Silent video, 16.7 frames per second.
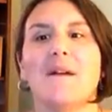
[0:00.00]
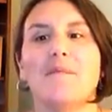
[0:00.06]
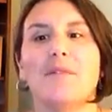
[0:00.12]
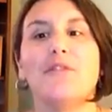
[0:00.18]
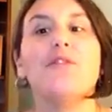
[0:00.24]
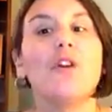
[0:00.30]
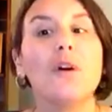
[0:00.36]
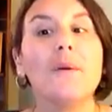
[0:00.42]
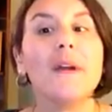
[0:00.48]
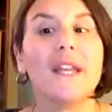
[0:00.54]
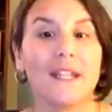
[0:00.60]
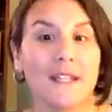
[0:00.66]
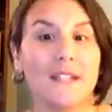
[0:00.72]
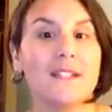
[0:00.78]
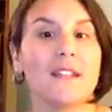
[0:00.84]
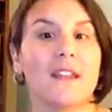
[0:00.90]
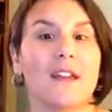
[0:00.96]
Before we get
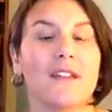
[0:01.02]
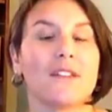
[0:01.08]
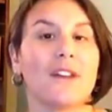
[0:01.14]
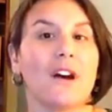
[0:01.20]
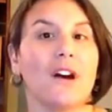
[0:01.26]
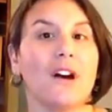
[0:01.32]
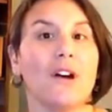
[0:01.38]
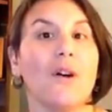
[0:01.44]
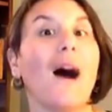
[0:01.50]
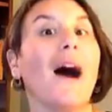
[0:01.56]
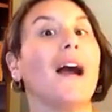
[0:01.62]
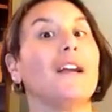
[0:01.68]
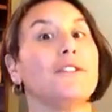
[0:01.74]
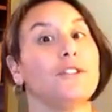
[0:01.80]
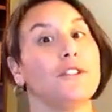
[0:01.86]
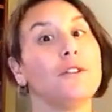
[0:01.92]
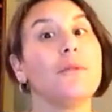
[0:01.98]
into that though, I
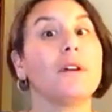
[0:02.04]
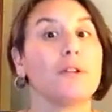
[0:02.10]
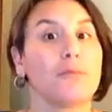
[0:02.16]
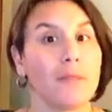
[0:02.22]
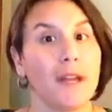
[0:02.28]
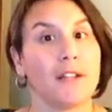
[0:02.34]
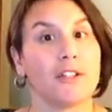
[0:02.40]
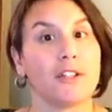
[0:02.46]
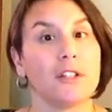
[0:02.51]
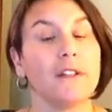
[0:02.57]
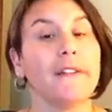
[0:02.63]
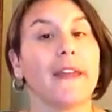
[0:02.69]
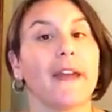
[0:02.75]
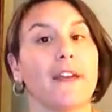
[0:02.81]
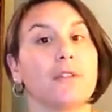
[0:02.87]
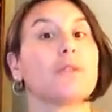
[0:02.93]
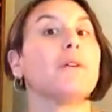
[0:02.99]
do want to mention
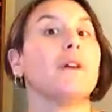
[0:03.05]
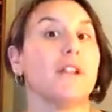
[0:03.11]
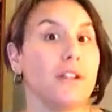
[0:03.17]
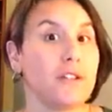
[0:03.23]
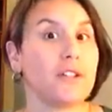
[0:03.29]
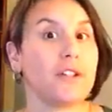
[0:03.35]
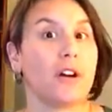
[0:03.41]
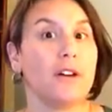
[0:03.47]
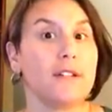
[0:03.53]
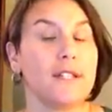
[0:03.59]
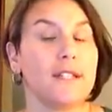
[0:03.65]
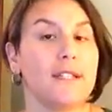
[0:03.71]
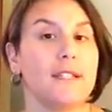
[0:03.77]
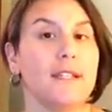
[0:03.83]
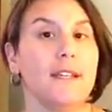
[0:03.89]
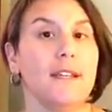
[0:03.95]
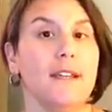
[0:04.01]
that you're going to start to
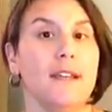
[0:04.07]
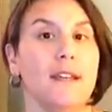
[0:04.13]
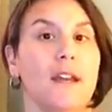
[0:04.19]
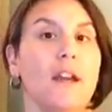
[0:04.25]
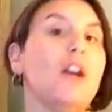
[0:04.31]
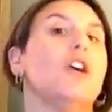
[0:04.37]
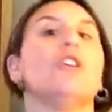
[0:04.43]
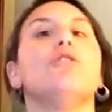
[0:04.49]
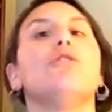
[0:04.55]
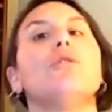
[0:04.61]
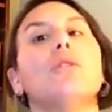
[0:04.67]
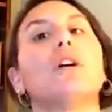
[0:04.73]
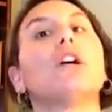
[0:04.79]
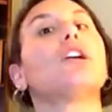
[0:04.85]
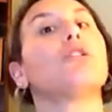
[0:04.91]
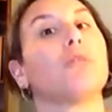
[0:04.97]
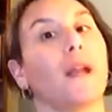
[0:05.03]
see
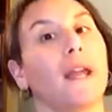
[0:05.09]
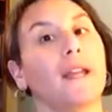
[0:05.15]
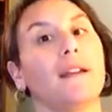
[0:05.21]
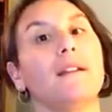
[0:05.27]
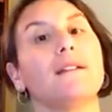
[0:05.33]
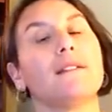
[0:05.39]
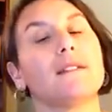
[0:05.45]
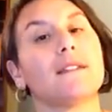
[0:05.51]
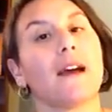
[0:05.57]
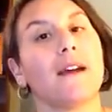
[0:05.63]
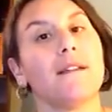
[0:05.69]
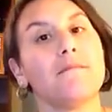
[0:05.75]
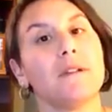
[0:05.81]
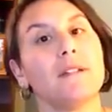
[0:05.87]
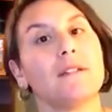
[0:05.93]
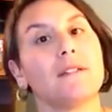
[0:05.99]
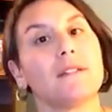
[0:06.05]
your graded
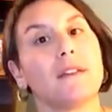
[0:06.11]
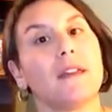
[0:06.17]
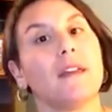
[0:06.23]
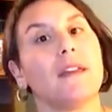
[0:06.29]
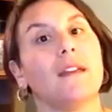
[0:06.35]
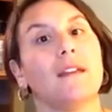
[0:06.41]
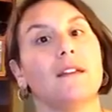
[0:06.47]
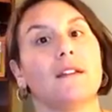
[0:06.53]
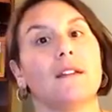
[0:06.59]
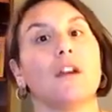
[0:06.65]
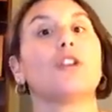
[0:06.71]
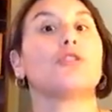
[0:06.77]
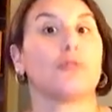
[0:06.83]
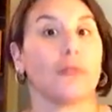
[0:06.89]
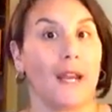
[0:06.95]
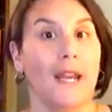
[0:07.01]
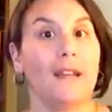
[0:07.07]
assignments in
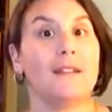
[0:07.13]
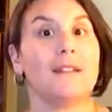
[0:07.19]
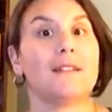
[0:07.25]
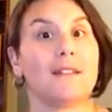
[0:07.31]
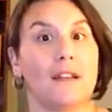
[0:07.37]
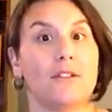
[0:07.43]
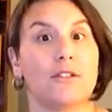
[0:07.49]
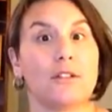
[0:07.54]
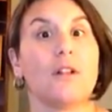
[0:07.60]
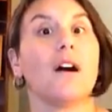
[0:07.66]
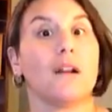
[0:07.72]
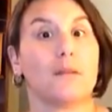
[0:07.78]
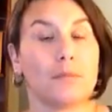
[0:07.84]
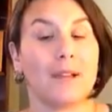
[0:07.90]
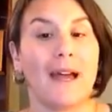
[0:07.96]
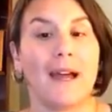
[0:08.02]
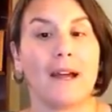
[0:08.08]
Grade Center on
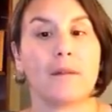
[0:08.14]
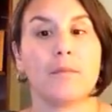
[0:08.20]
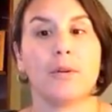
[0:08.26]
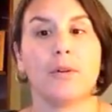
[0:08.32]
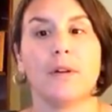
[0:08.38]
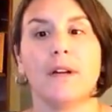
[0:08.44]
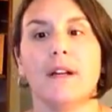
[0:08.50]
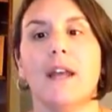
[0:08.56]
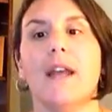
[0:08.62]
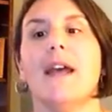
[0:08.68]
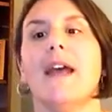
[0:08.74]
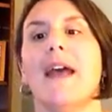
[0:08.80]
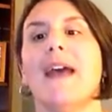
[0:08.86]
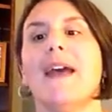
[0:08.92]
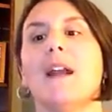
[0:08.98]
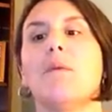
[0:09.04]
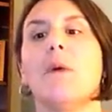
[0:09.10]
Blackboard.
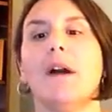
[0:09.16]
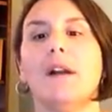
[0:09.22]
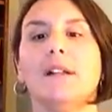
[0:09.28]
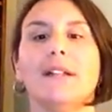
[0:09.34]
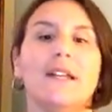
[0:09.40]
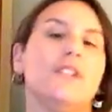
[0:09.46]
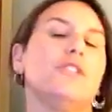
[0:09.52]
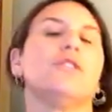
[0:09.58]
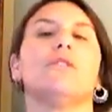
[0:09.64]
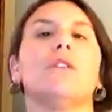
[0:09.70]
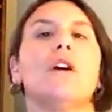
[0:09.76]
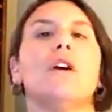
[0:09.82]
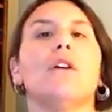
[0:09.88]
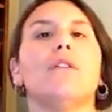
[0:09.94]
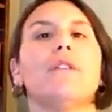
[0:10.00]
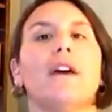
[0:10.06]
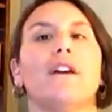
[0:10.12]
And I want to let you
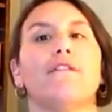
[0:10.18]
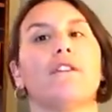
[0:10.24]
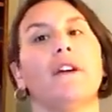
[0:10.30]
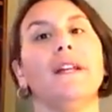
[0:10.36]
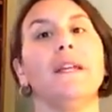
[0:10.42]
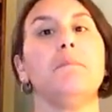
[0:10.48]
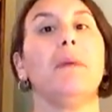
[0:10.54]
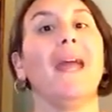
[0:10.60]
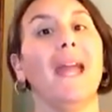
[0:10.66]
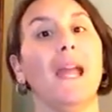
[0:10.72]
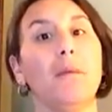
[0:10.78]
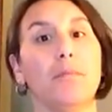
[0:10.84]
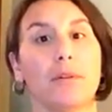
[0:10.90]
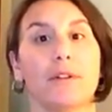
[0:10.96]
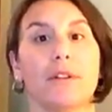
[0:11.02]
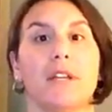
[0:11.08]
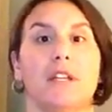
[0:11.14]
know that for any
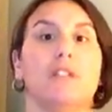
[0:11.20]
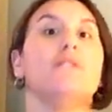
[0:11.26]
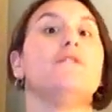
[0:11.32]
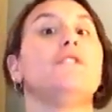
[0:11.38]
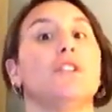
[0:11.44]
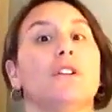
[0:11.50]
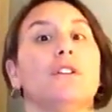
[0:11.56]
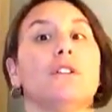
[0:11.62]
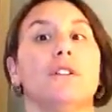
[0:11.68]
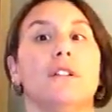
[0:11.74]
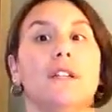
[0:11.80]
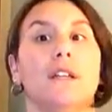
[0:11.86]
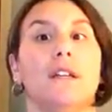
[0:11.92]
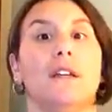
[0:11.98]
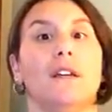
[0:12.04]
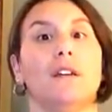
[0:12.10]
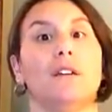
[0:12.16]
paper that you've turned
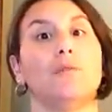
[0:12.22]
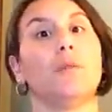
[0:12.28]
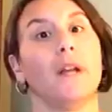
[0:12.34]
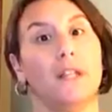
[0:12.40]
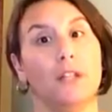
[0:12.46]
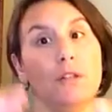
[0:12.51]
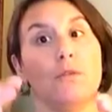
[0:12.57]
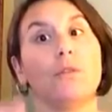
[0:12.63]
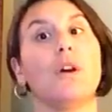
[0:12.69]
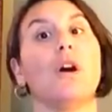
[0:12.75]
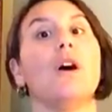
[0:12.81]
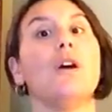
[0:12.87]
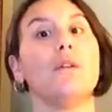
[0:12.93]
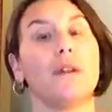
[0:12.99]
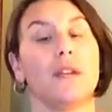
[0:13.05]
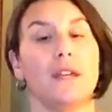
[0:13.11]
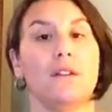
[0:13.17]
in, when you
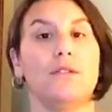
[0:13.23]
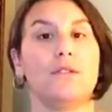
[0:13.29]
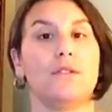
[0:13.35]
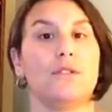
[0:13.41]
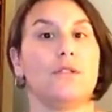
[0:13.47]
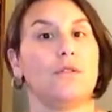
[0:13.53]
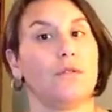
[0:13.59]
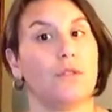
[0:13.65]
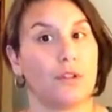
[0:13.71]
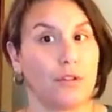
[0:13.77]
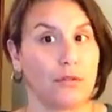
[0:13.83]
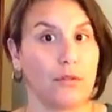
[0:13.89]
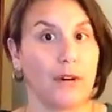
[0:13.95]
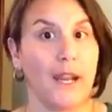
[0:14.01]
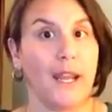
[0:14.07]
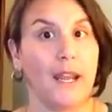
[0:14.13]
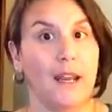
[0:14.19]
go into the
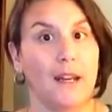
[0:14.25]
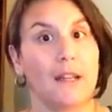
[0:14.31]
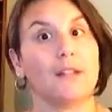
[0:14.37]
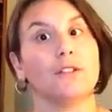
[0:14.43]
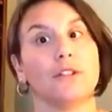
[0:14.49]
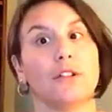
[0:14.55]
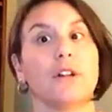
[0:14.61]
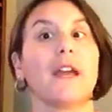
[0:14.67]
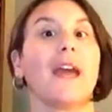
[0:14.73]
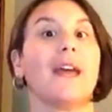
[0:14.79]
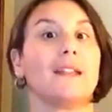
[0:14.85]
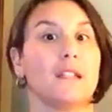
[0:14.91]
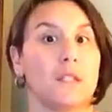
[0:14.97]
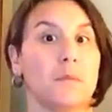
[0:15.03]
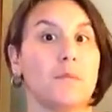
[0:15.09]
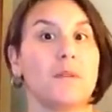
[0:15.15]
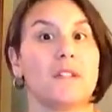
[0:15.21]
grade and look at the
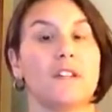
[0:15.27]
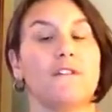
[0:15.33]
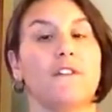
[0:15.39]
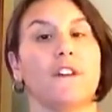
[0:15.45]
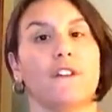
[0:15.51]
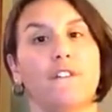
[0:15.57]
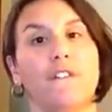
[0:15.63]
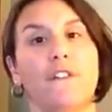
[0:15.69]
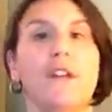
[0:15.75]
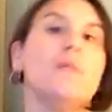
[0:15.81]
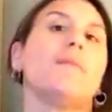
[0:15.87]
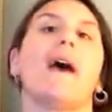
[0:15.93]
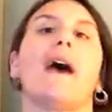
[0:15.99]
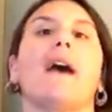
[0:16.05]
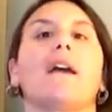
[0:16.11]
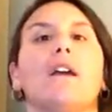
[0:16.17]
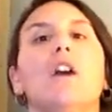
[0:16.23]
specific
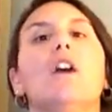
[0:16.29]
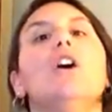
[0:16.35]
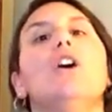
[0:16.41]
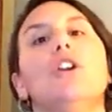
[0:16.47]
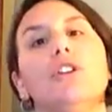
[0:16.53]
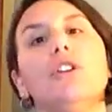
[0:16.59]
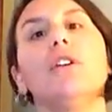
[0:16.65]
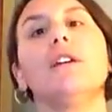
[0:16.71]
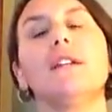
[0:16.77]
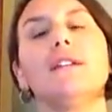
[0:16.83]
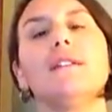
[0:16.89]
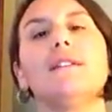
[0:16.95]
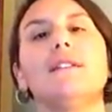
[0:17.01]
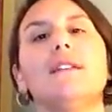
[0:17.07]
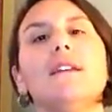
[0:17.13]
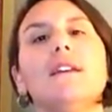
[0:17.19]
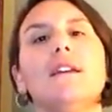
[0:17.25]
feedback, you're going to
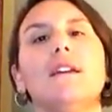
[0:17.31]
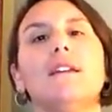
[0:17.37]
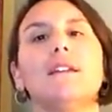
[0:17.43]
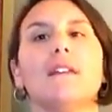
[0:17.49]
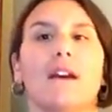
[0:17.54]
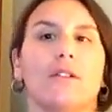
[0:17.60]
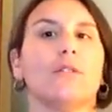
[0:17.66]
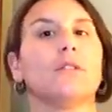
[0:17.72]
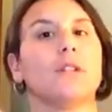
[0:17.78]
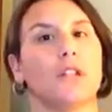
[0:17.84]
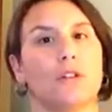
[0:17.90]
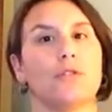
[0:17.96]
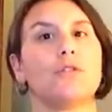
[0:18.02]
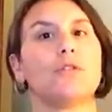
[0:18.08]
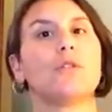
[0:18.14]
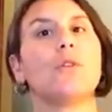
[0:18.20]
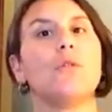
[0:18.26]
see not only your
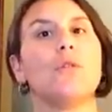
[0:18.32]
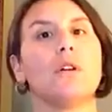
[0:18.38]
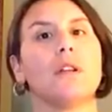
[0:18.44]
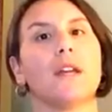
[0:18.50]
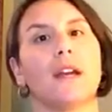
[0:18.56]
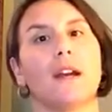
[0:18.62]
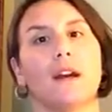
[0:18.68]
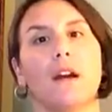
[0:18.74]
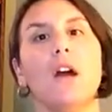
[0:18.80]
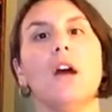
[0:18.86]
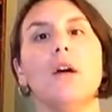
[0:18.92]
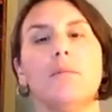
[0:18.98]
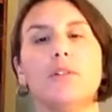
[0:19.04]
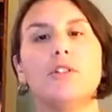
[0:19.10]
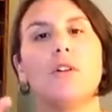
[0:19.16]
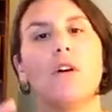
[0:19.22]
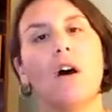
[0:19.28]
score there,
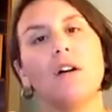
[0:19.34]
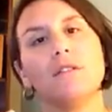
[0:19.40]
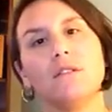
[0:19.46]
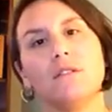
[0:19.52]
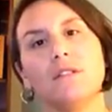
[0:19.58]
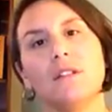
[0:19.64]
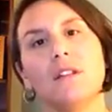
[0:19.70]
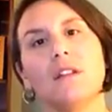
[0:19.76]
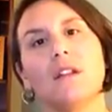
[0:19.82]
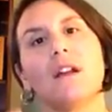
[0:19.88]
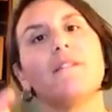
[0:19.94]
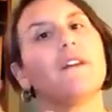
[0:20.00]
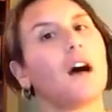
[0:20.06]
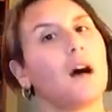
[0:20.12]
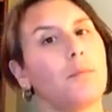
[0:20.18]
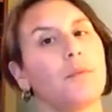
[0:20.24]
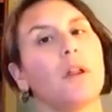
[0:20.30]
but you'll also see that I've
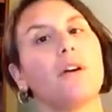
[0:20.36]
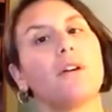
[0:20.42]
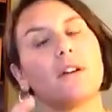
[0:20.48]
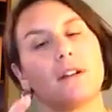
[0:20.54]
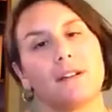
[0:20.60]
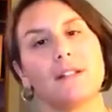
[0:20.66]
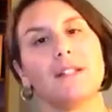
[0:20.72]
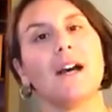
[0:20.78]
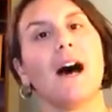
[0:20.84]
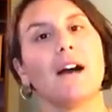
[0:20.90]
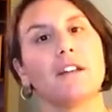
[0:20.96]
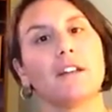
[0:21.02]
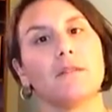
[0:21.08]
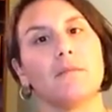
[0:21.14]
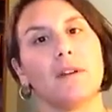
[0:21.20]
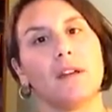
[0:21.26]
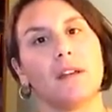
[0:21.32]
uploaded a
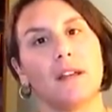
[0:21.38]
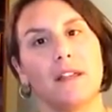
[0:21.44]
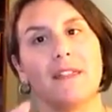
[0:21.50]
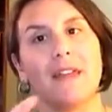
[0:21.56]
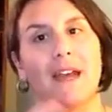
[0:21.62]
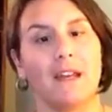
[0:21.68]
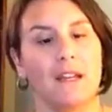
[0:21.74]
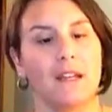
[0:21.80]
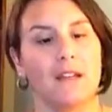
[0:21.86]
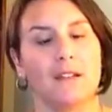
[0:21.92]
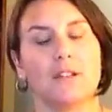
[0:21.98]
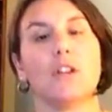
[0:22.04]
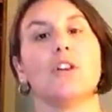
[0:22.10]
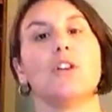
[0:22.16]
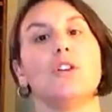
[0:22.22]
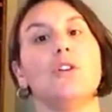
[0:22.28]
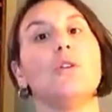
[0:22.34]
document that is
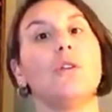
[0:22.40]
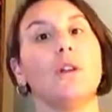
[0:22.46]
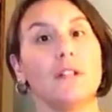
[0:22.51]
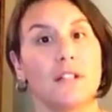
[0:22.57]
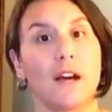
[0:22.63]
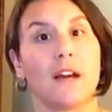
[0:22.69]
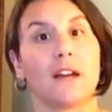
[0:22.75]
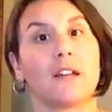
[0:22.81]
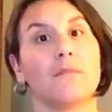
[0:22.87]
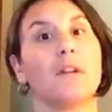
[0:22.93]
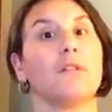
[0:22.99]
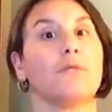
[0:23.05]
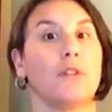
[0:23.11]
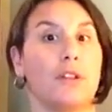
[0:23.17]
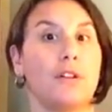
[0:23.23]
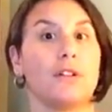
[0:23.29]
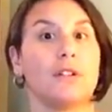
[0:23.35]
your document
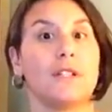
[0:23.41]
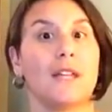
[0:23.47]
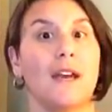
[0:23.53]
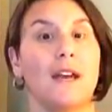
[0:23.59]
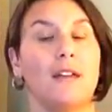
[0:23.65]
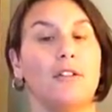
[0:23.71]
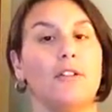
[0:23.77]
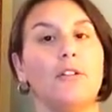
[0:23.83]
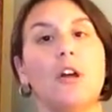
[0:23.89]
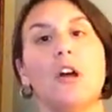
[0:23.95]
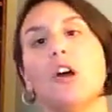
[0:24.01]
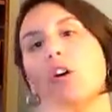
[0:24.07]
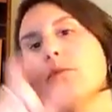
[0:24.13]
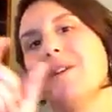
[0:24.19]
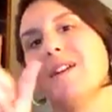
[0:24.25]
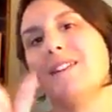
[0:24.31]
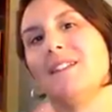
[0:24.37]
with your title
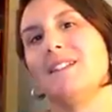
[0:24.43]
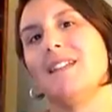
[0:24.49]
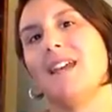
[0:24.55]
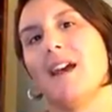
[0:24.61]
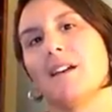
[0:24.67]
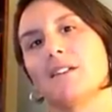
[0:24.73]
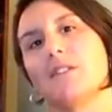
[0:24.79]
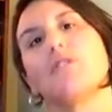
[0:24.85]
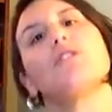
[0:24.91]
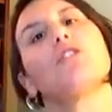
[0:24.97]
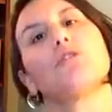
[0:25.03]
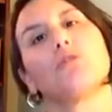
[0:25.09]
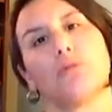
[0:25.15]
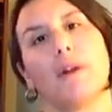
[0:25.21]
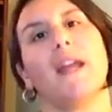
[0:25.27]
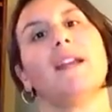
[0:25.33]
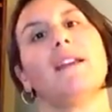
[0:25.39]
with the text
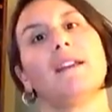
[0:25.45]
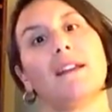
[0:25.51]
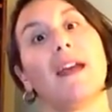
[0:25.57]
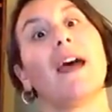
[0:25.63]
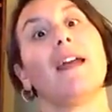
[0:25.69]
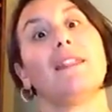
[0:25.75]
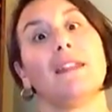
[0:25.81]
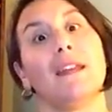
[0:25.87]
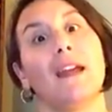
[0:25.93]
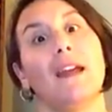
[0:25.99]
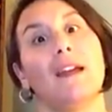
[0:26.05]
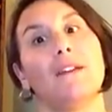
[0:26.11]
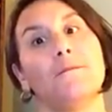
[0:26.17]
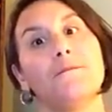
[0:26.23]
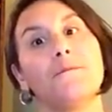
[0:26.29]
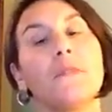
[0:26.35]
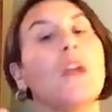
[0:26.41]
graded at the
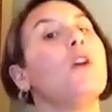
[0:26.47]
end.